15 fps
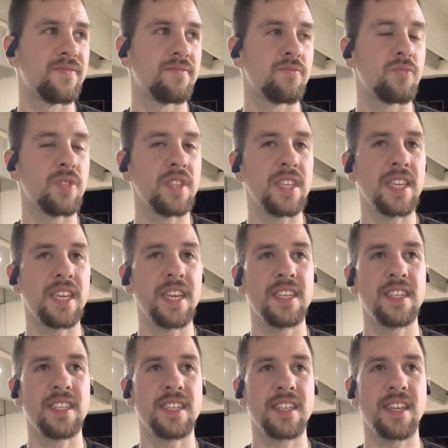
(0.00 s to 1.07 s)
Really getting
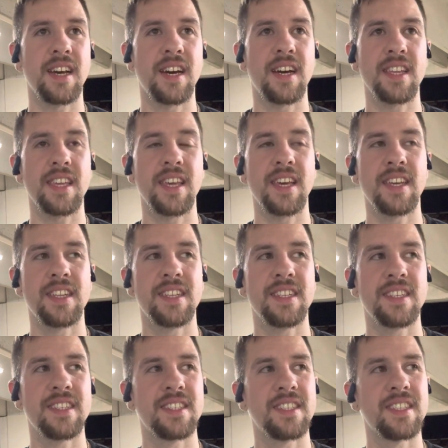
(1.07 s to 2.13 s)
into God again.
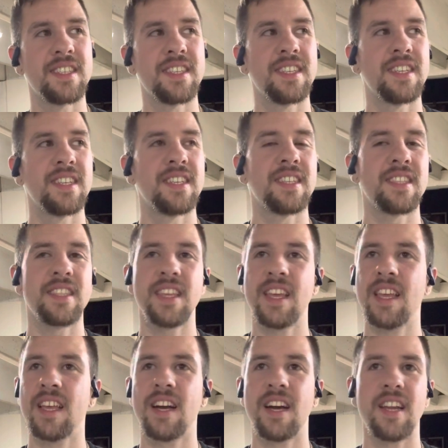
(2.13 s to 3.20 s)

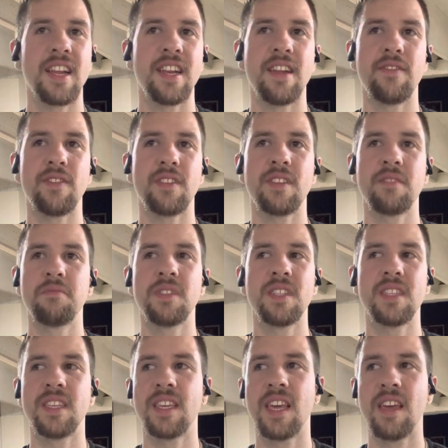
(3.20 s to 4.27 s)
Thank God I never
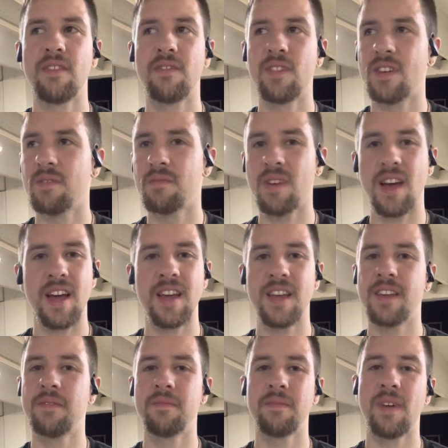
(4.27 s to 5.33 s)
completely gave up. I
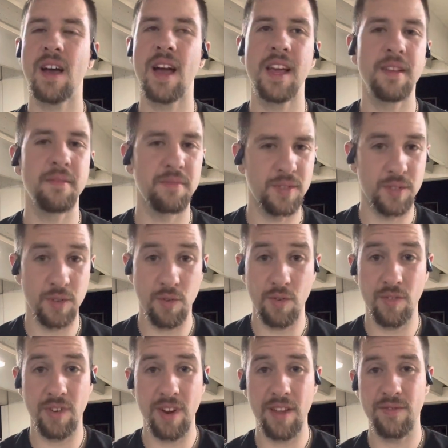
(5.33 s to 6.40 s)
am so
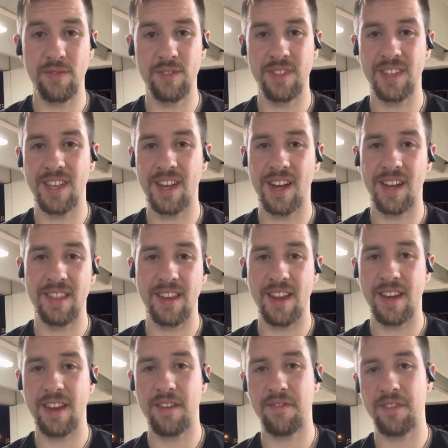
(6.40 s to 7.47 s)
grateful to God that I
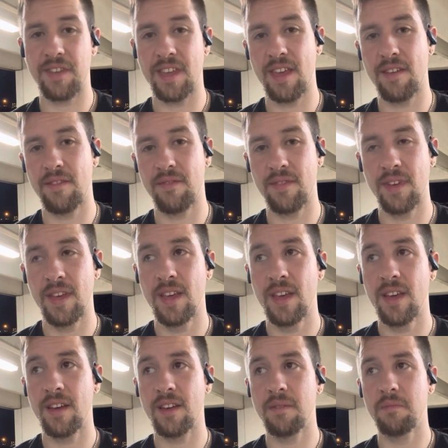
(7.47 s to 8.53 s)
never gave
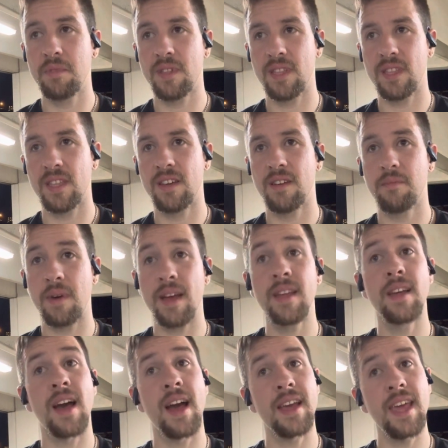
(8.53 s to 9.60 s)
completely up.
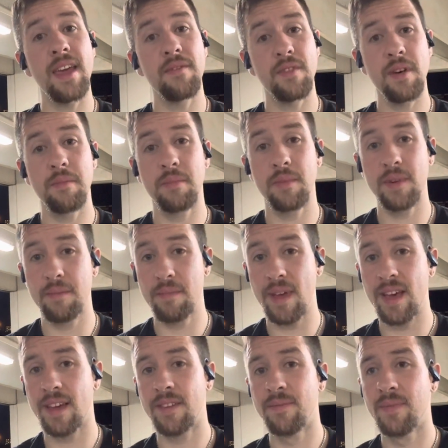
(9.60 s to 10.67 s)
I gave up pretty
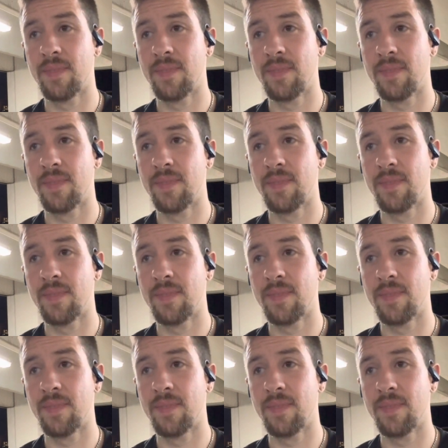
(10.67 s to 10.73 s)
bad.